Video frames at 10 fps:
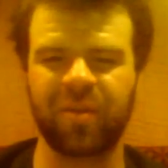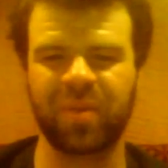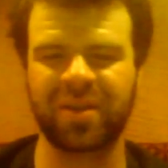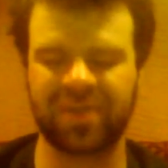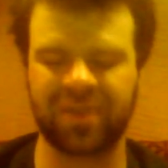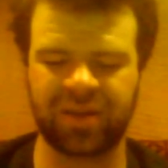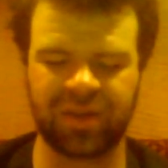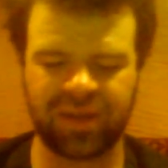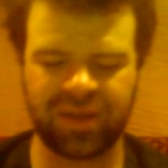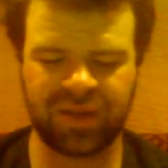but
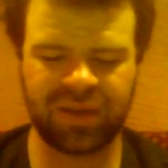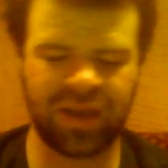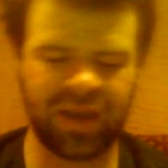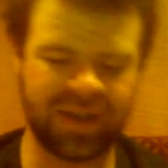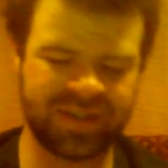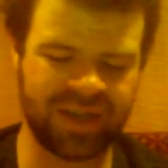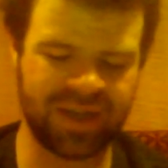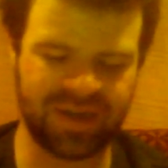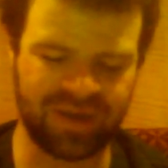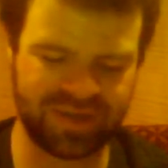I
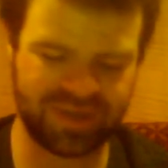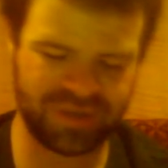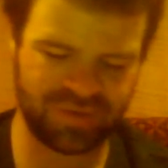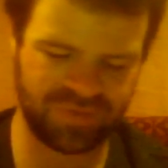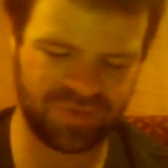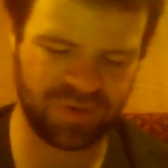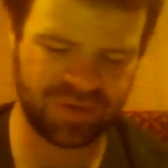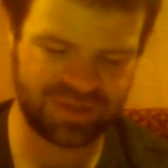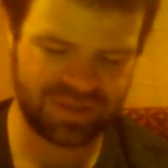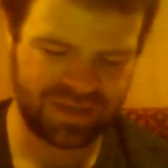decided not to, of
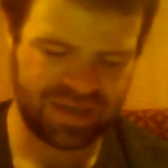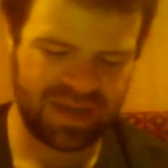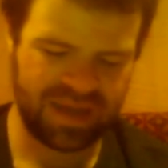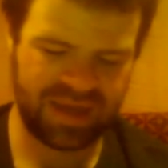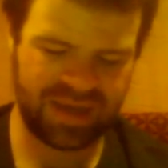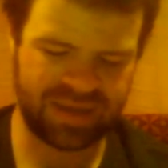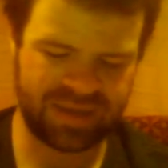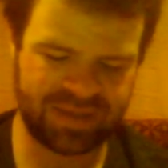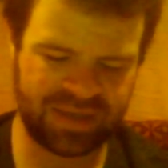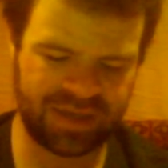course.
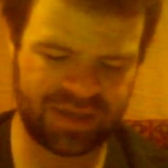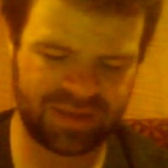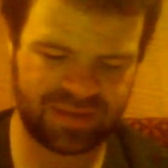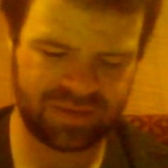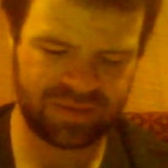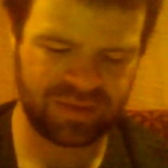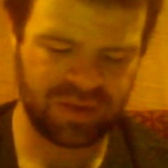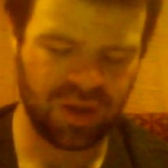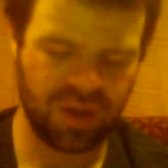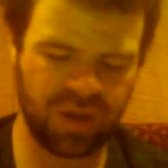And
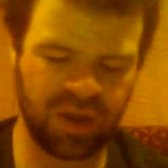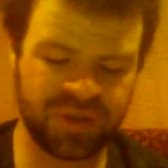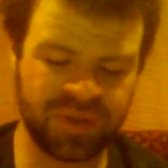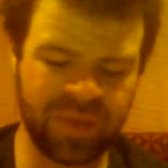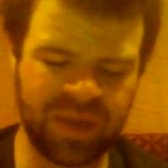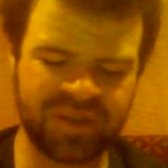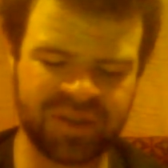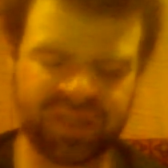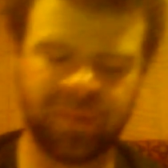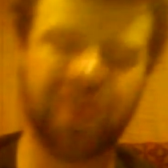oh, something else
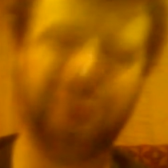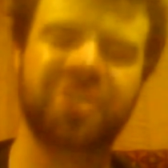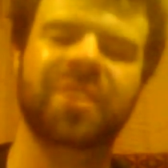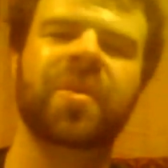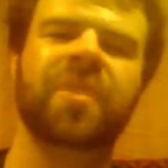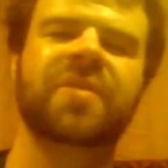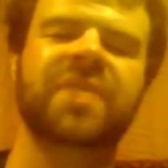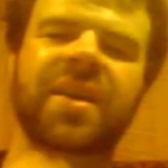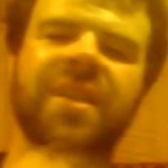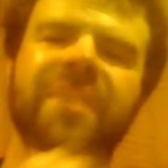I didn't mention about
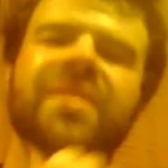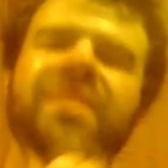the